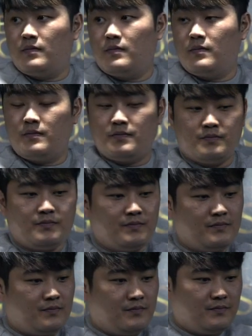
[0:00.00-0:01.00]
Yeah, this
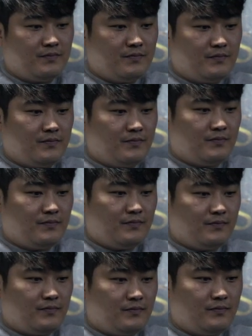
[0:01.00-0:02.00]
uh, Viktor
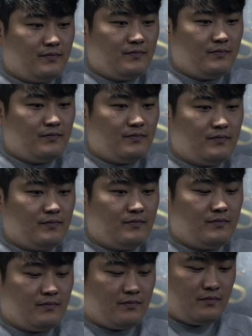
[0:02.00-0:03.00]
band does open
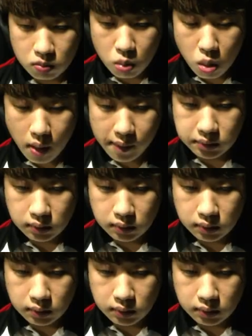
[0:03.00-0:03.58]
up a lot of